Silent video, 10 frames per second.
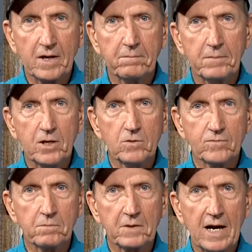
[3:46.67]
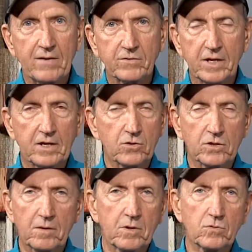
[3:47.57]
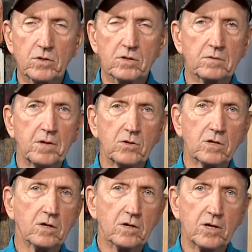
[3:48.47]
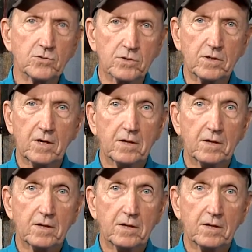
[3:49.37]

that boat from driver down. You can't be running the boat any closer.